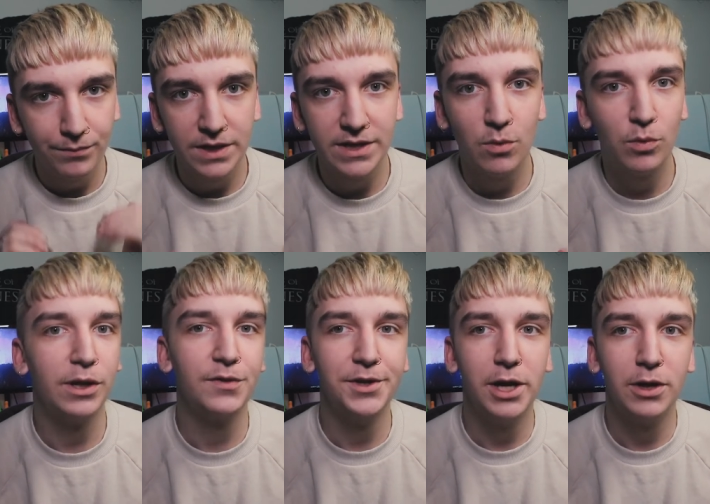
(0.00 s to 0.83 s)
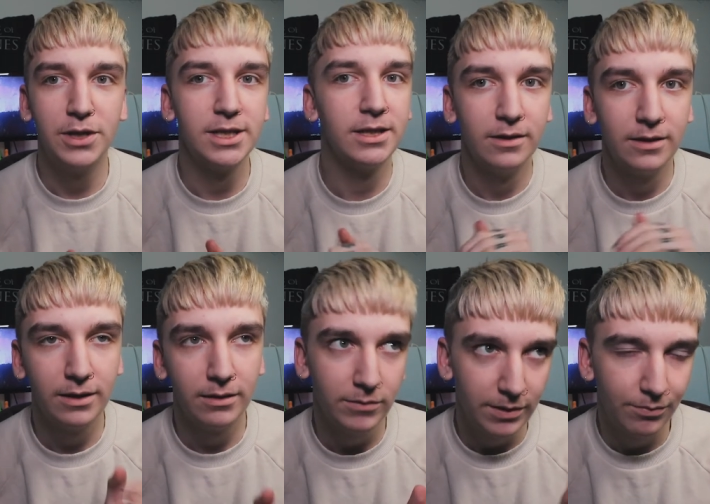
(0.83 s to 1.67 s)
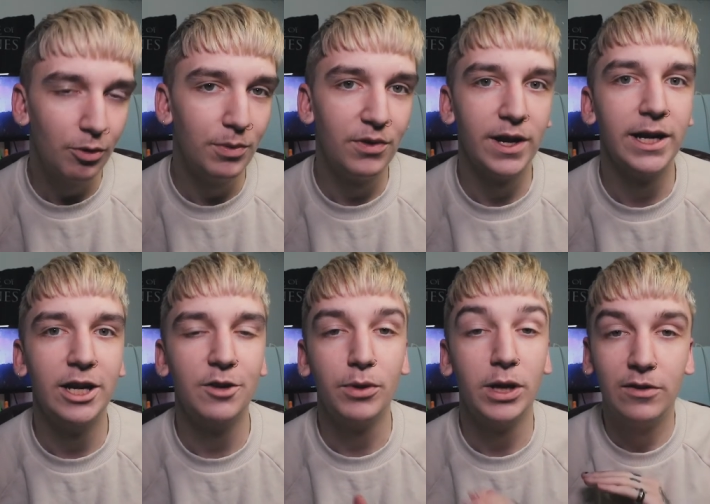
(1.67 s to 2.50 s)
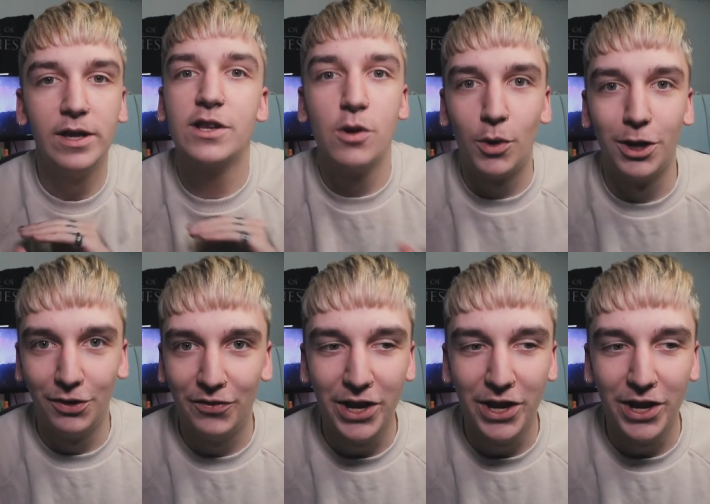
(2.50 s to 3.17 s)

This ain't one of those videos. You're probably thinking it is, but it's not one of those